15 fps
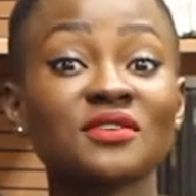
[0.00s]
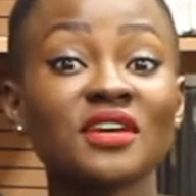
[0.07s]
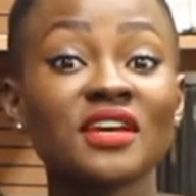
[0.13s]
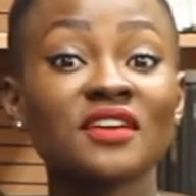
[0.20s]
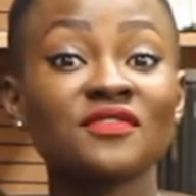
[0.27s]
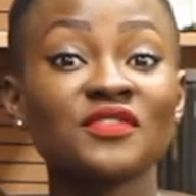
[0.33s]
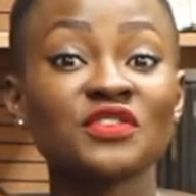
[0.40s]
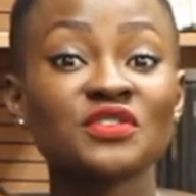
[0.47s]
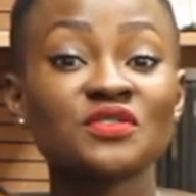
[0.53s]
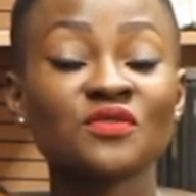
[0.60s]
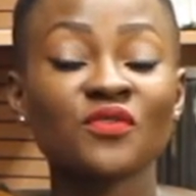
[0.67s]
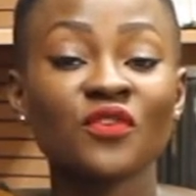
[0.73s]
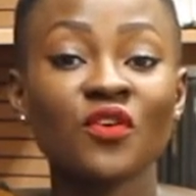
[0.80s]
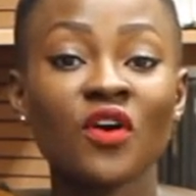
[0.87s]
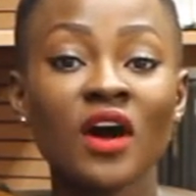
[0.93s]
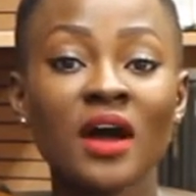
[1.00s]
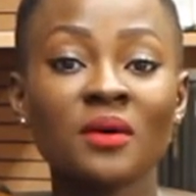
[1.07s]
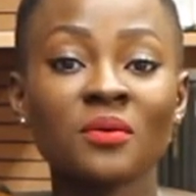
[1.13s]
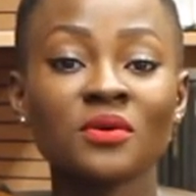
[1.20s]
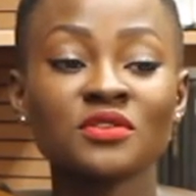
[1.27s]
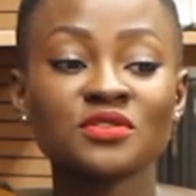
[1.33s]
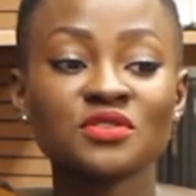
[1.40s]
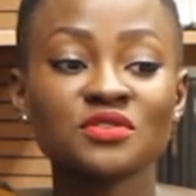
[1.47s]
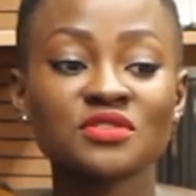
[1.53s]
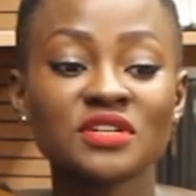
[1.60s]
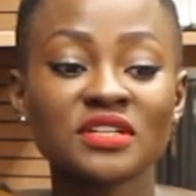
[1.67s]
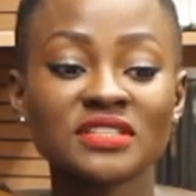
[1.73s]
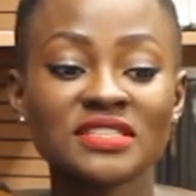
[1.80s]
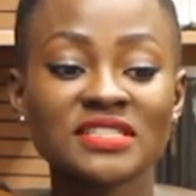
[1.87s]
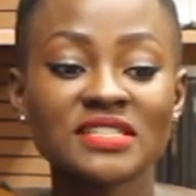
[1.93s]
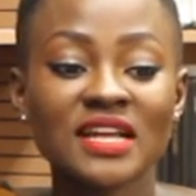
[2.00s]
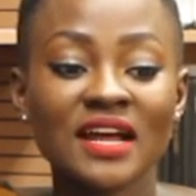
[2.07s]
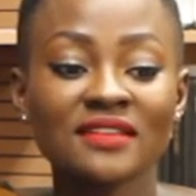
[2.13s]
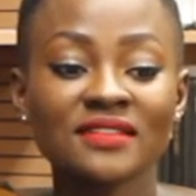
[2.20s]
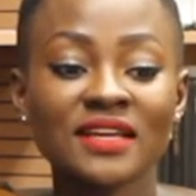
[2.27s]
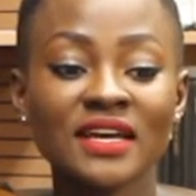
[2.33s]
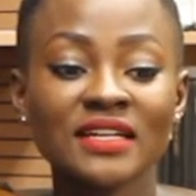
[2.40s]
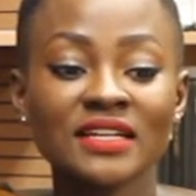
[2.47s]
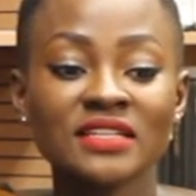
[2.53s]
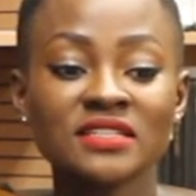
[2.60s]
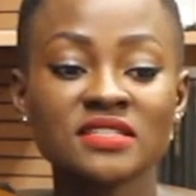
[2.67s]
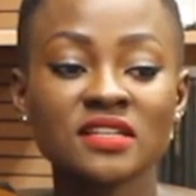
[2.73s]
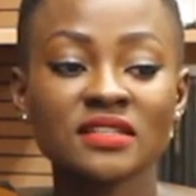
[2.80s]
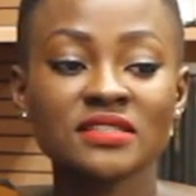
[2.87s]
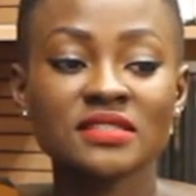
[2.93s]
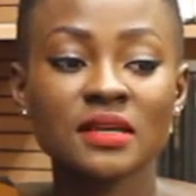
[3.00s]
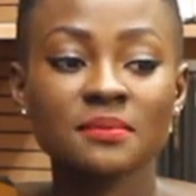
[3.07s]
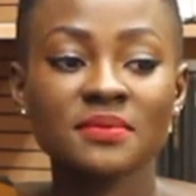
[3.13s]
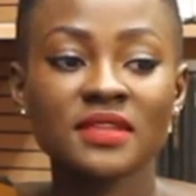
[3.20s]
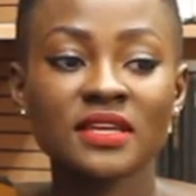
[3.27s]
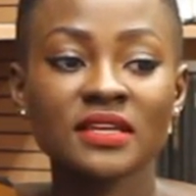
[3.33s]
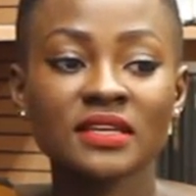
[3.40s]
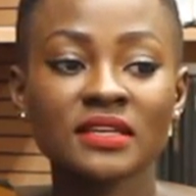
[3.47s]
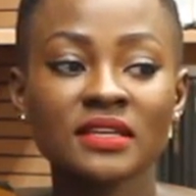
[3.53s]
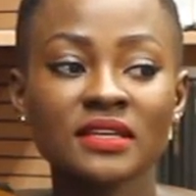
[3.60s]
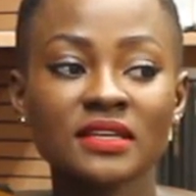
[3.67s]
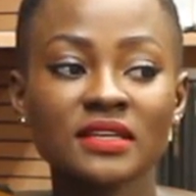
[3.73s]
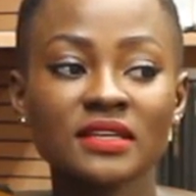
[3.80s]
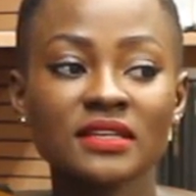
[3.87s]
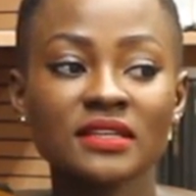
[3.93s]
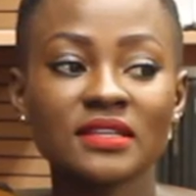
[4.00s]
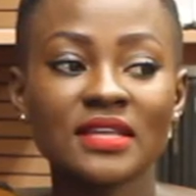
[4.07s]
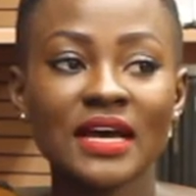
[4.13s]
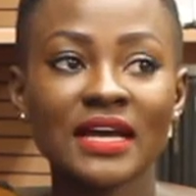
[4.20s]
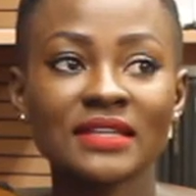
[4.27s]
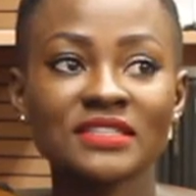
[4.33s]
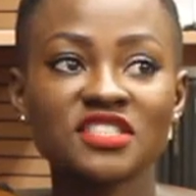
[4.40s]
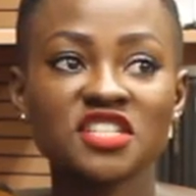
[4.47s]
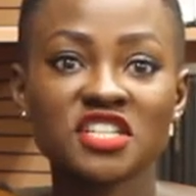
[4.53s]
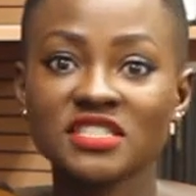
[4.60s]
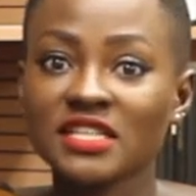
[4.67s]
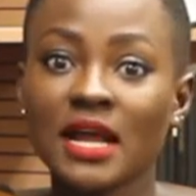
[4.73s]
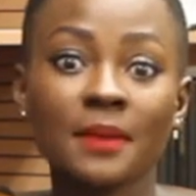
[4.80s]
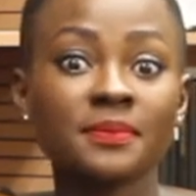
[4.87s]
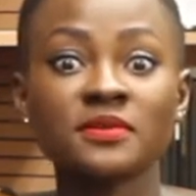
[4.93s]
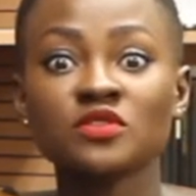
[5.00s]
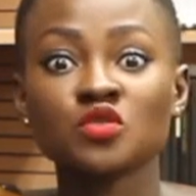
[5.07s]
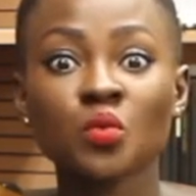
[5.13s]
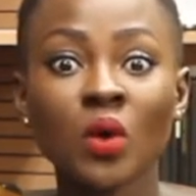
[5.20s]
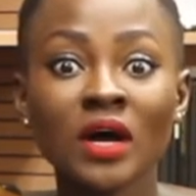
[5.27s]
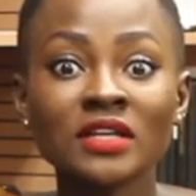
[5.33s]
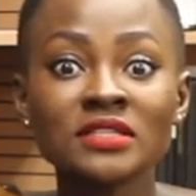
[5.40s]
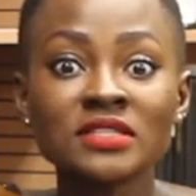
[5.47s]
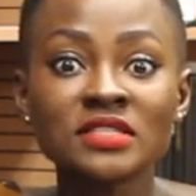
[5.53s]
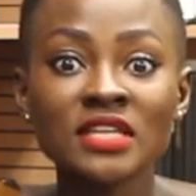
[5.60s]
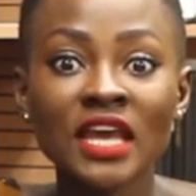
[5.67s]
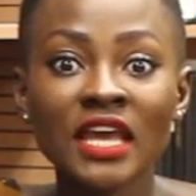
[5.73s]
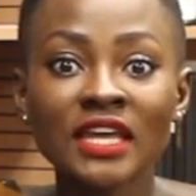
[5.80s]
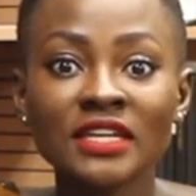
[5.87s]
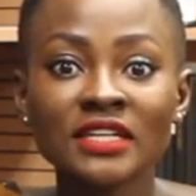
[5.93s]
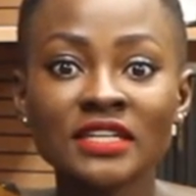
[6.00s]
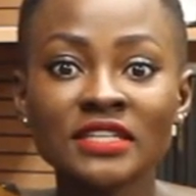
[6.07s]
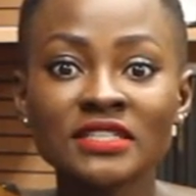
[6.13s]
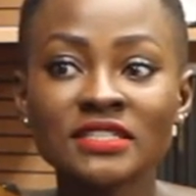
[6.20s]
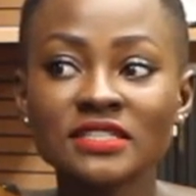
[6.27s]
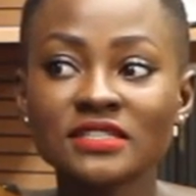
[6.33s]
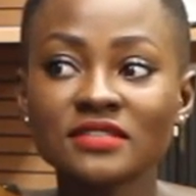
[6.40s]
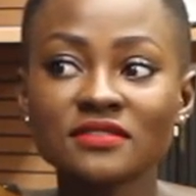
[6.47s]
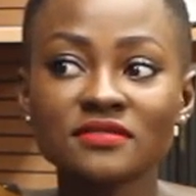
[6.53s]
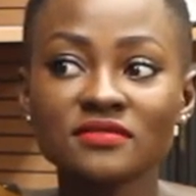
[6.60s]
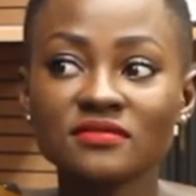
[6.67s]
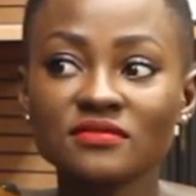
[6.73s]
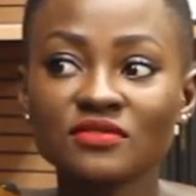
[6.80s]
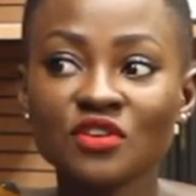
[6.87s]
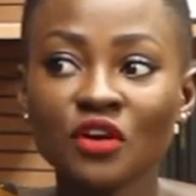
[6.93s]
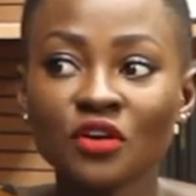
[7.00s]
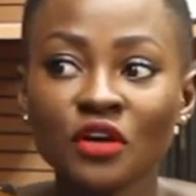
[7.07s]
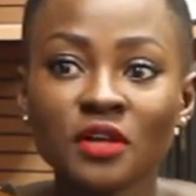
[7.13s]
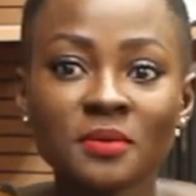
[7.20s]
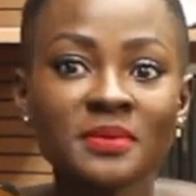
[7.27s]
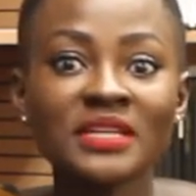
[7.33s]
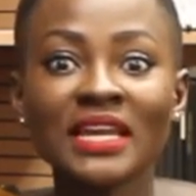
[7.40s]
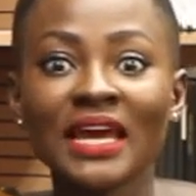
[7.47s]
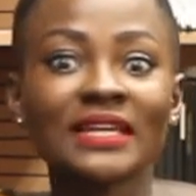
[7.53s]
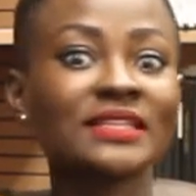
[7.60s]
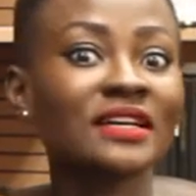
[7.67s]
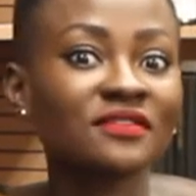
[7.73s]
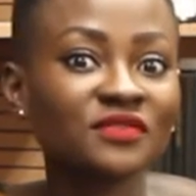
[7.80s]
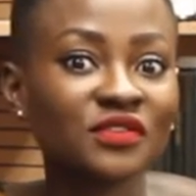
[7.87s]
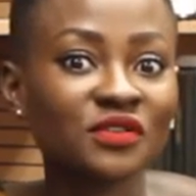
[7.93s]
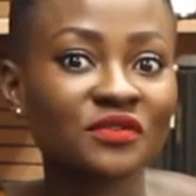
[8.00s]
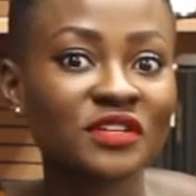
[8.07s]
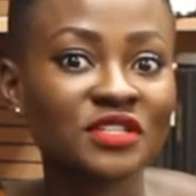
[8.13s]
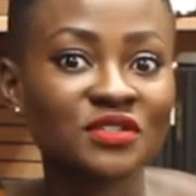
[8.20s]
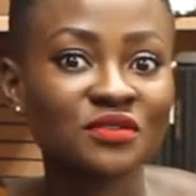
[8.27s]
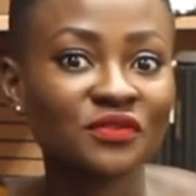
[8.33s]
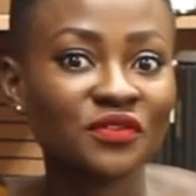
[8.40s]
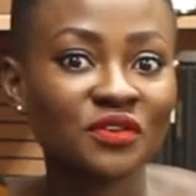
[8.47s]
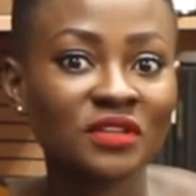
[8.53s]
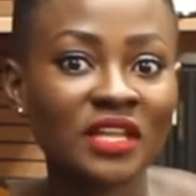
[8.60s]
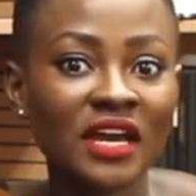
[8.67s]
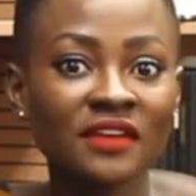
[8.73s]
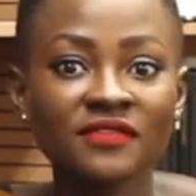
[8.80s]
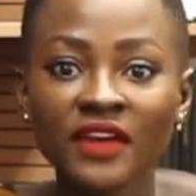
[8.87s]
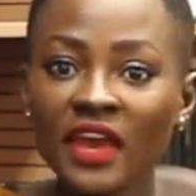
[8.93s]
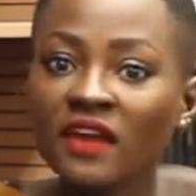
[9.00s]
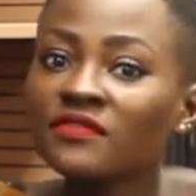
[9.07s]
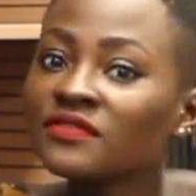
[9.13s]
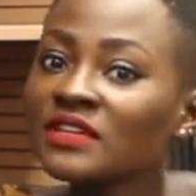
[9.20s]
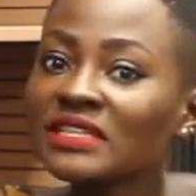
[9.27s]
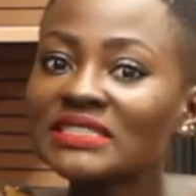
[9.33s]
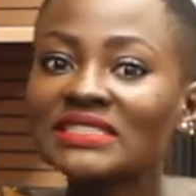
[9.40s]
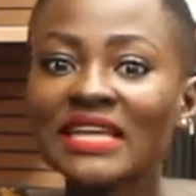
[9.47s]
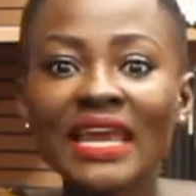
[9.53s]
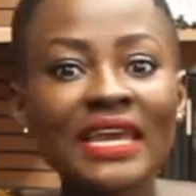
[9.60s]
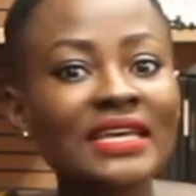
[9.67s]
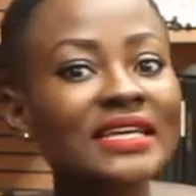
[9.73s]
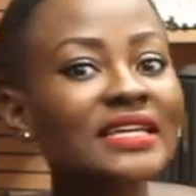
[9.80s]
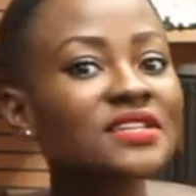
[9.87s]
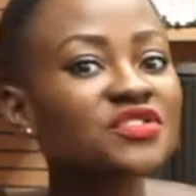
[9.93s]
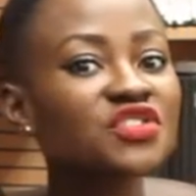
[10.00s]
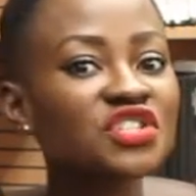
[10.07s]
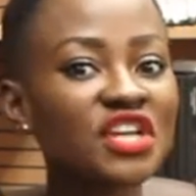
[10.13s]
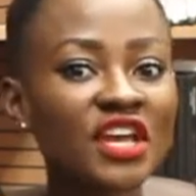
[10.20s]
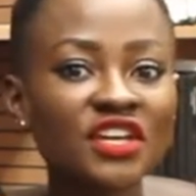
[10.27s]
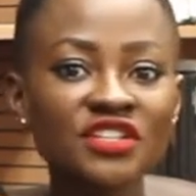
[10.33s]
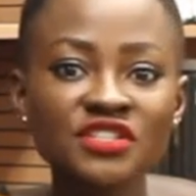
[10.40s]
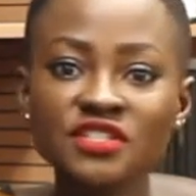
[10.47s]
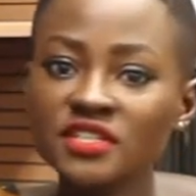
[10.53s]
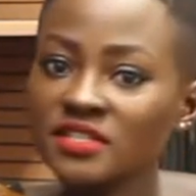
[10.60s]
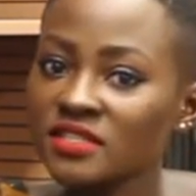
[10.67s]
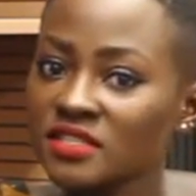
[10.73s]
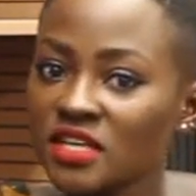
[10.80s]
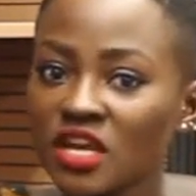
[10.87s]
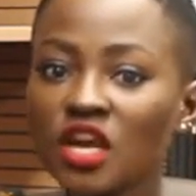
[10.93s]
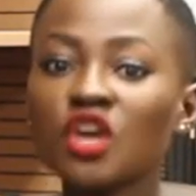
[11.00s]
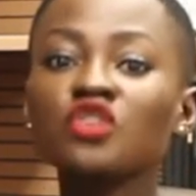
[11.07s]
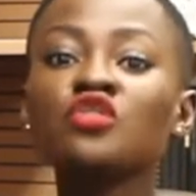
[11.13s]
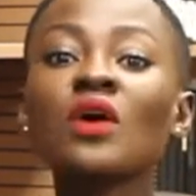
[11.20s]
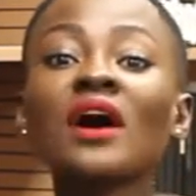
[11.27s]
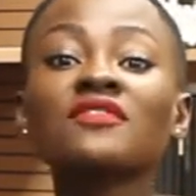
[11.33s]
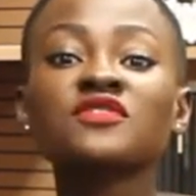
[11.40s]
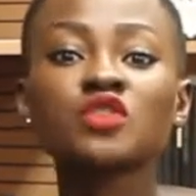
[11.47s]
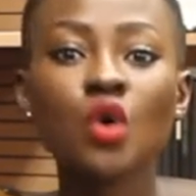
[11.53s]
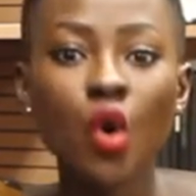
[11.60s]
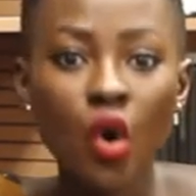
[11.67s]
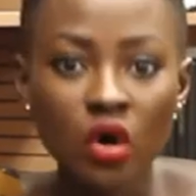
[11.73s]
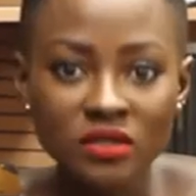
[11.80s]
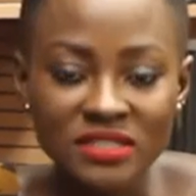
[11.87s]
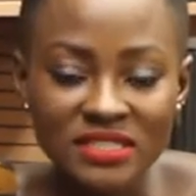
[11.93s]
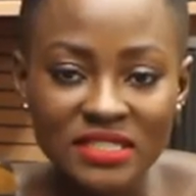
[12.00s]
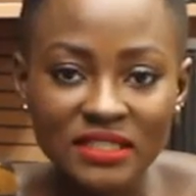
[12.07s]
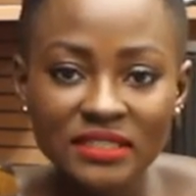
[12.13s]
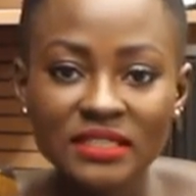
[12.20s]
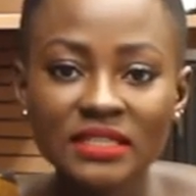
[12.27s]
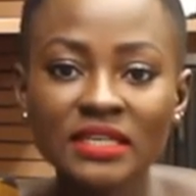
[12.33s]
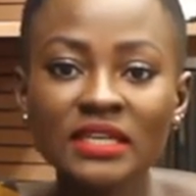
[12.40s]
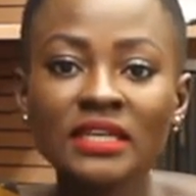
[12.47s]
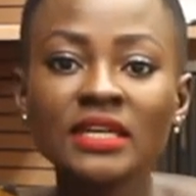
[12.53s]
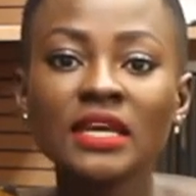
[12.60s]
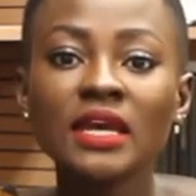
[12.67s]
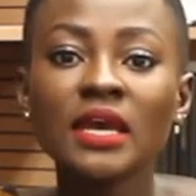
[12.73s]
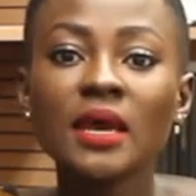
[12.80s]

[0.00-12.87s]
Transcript: Okay, first of all, I want you to understand that it's not something that just happens once and it's you're going to be like that for the rest of your life. Every day can change it. You have to constantly